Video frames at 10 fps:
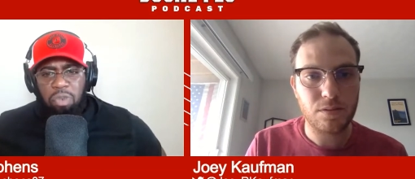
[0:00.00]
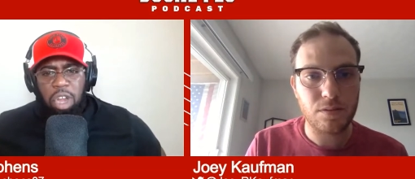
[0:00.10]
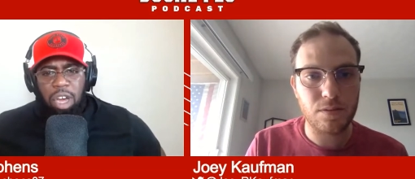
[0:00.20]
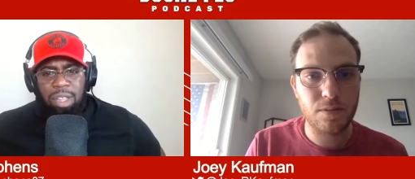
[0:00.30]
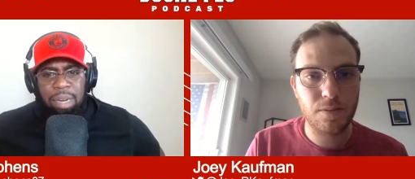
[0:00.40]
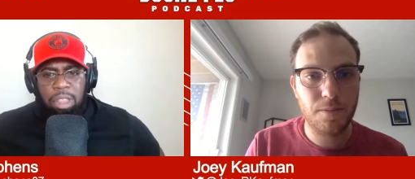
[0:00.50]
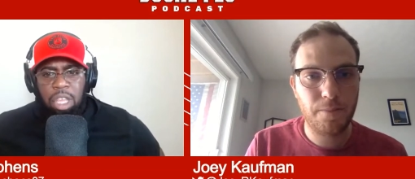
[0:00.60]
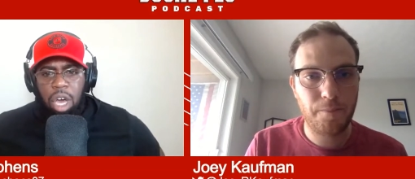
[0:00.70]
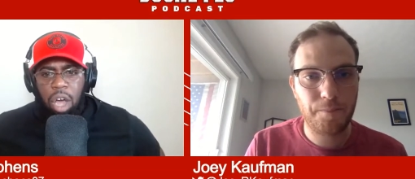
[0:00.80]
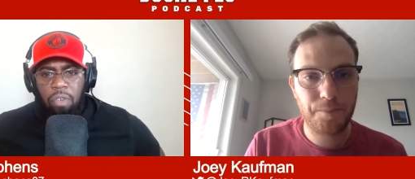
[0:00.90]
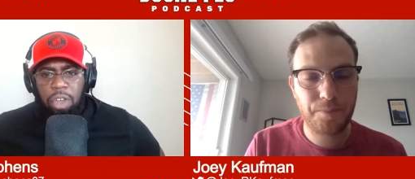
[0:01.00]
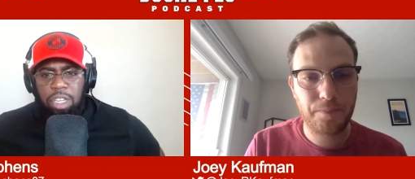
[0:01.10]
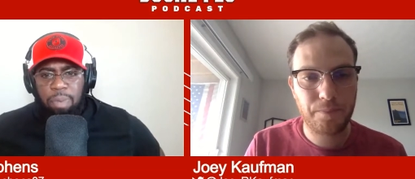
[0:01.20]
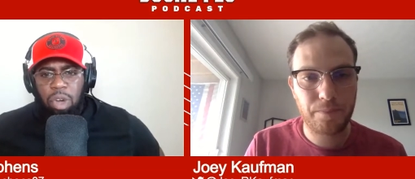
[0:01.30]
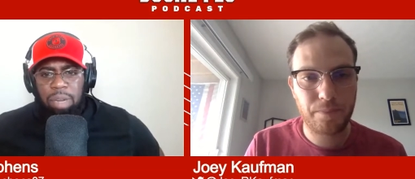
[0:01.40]
Speaker 1: We talk a lot about the offense,
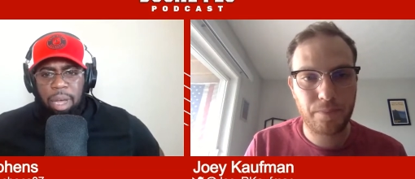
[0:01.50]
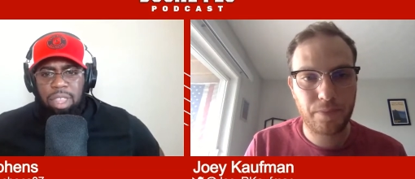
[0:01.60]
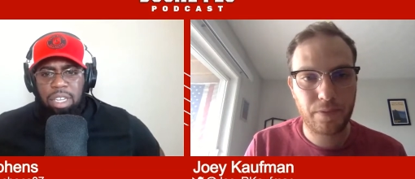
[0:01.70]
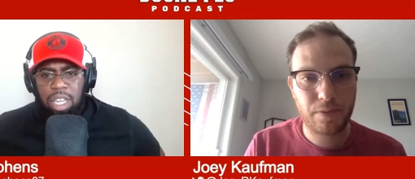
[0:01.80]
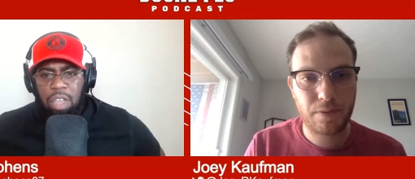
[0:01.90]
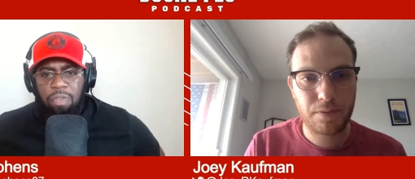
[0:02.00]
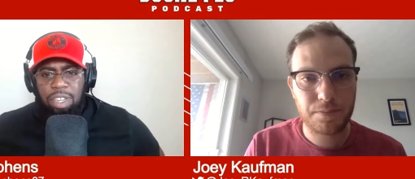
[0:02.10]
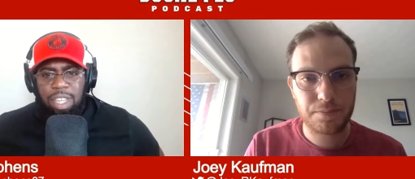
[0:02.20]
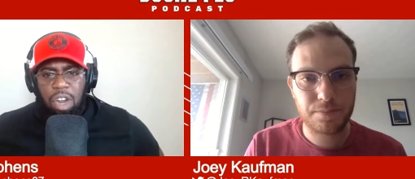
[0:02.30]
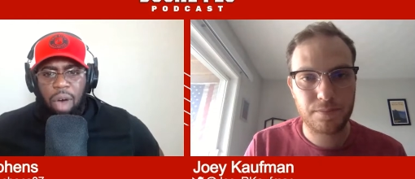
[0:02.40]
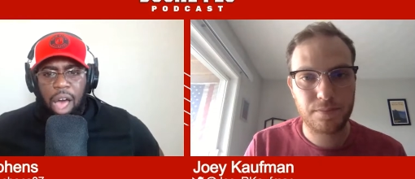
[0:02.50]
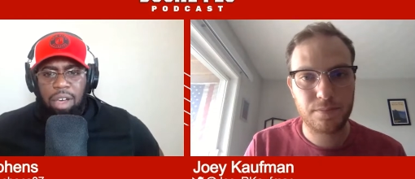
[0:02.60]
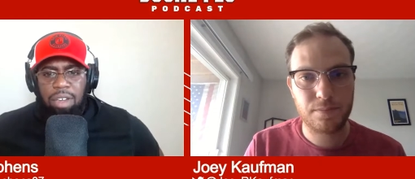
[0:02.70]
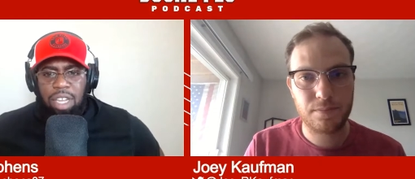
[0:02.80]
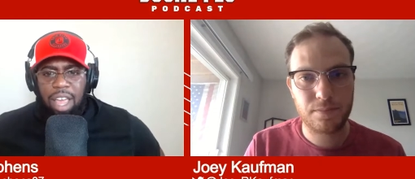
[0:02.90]
but what about the defense that Ohio
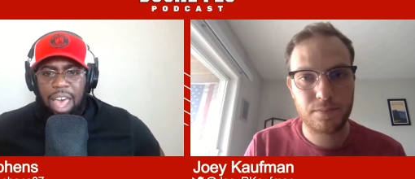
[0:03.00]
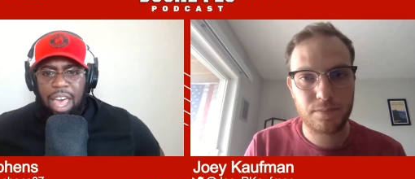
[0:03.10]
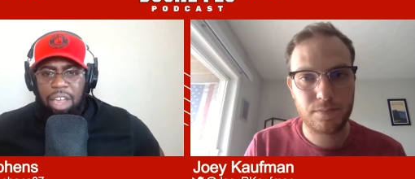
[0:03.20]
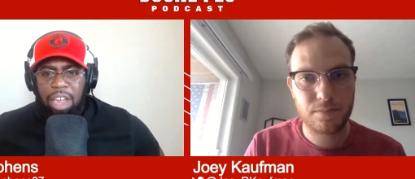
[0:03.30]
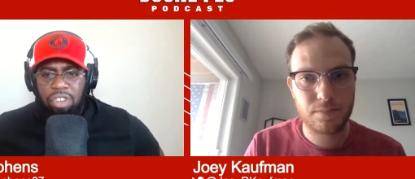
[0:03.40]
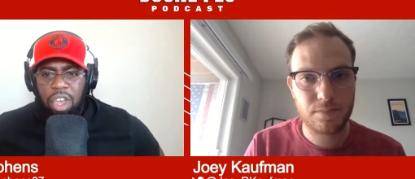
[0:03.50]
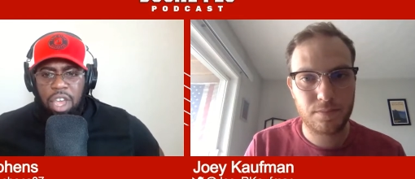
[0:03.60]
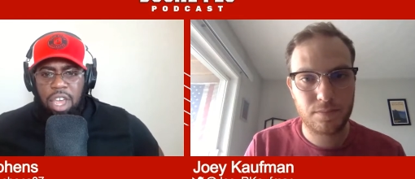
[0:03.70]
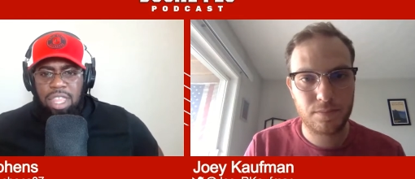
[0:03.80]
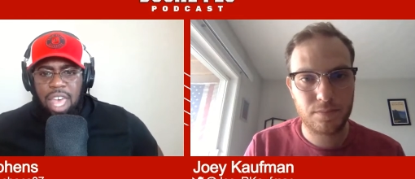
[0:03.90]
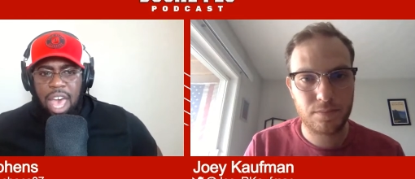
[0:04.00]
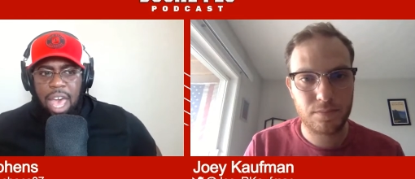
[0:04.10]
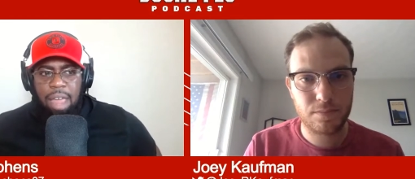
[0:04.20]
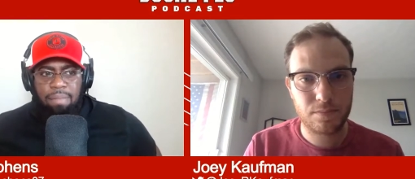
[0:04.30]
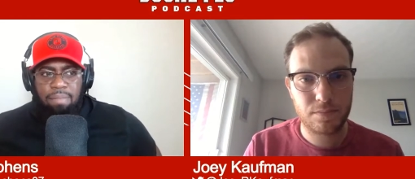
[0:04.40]
State has
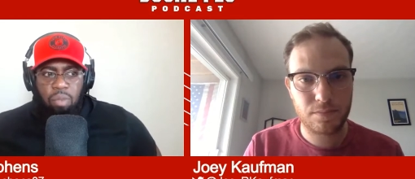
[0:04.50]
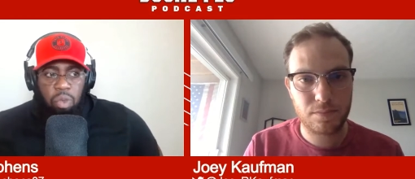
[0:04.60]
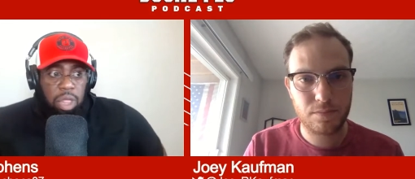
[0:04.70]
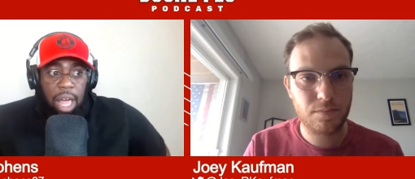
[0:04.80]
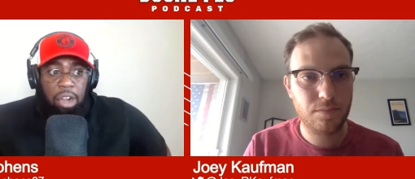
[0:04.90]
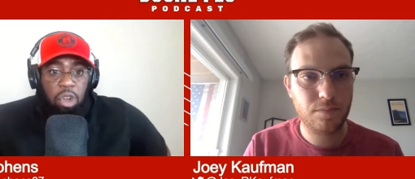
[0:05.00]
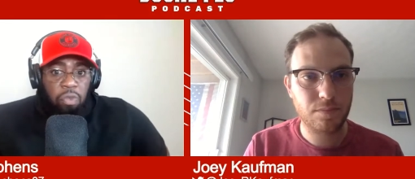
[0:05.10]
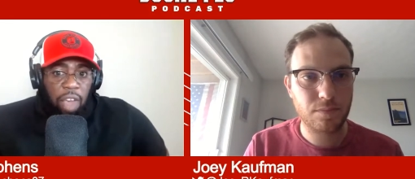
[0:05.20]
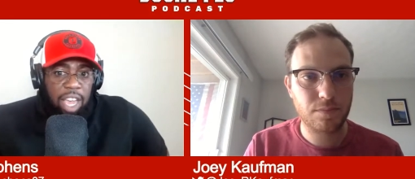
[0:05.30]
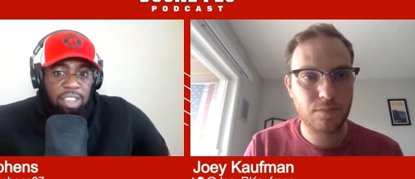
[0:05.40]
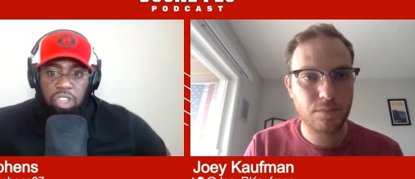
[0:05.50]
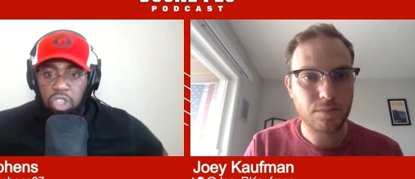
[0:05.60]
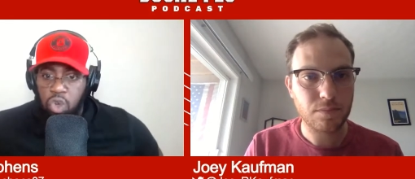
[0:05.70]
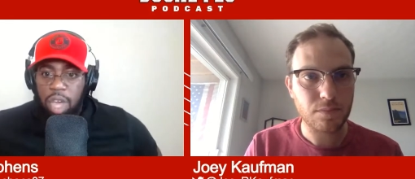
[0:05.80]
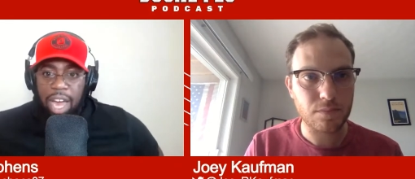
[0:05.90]
that with a lot of new faces,
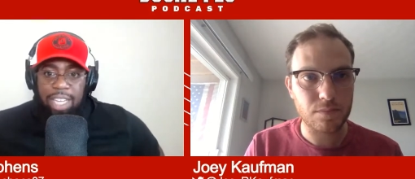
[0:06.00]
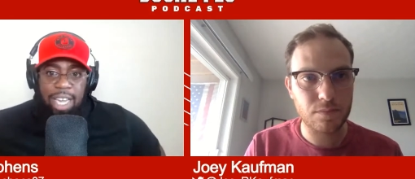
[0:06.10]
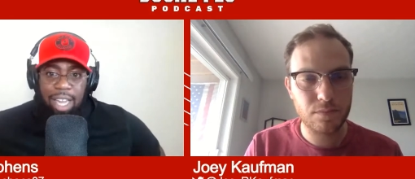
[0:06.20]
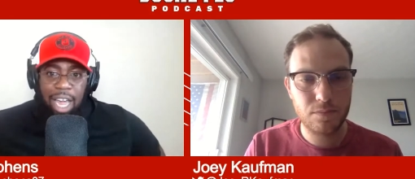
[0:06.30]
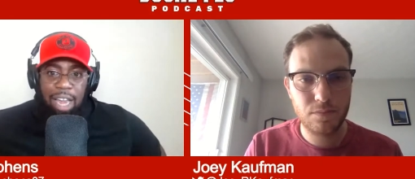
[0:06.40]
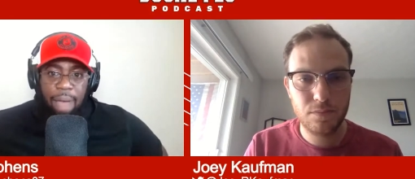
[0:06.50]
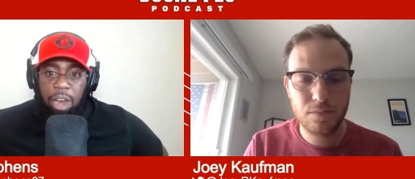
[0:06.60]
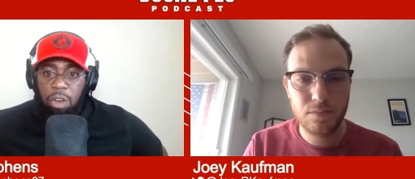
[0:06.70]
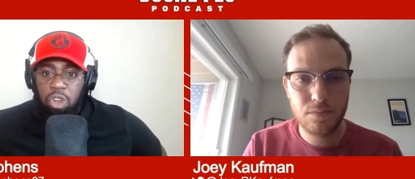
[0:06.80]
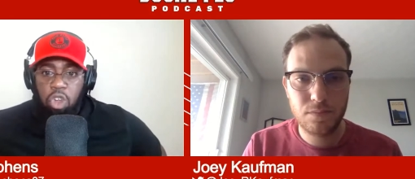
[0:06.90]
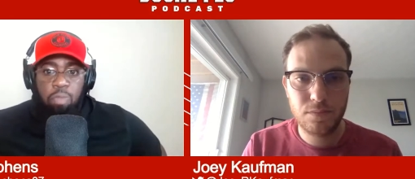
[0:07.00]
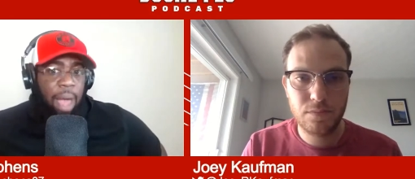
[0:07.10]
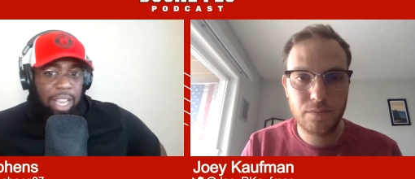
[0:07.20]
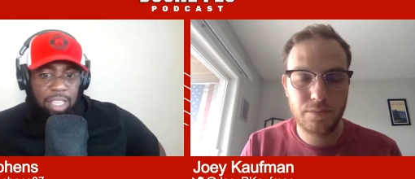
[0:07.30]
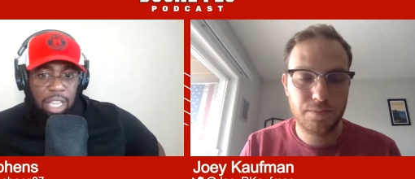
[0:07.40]
new guys at linebacker, new
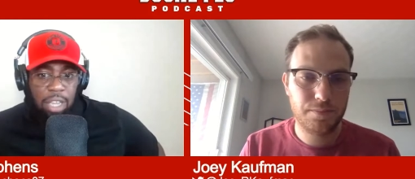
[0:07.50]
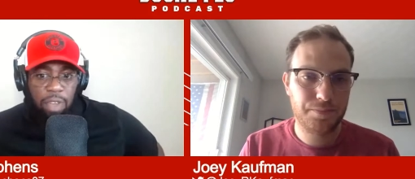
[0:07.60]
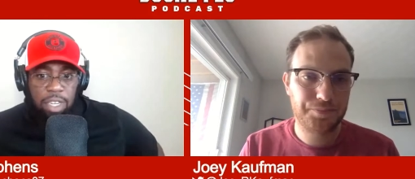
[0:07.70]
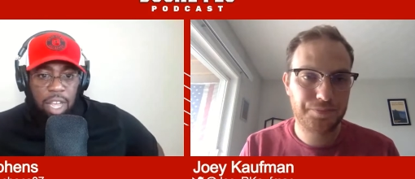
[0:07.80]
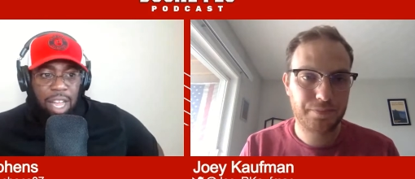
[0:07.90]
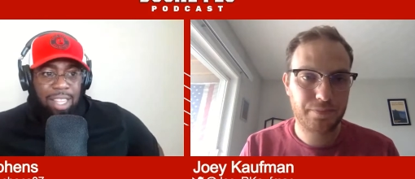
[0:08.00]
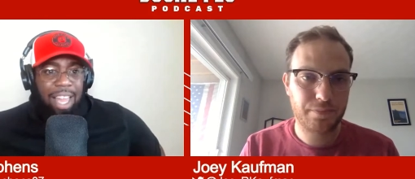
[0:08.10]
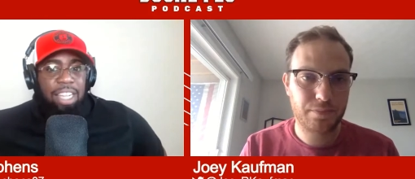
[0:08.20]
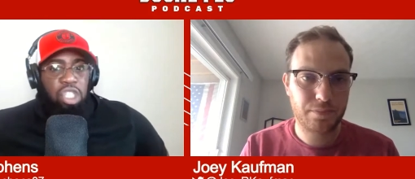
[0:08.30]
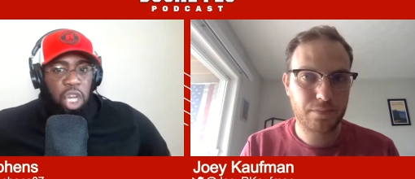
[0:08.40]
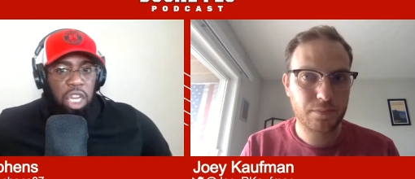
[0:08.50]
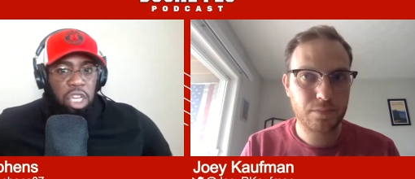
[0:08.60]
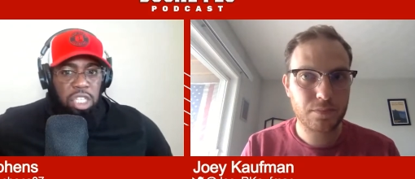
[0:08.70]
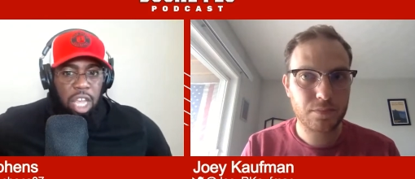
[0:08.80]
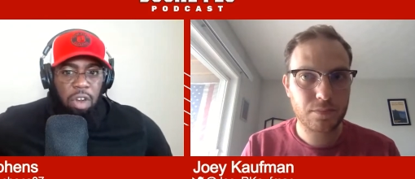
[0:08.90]
base defense, a lot of
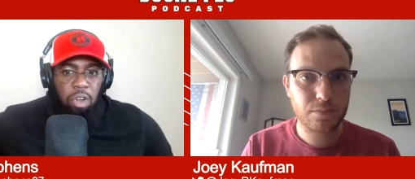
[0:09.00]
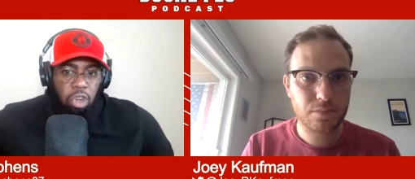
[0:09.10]
changes there.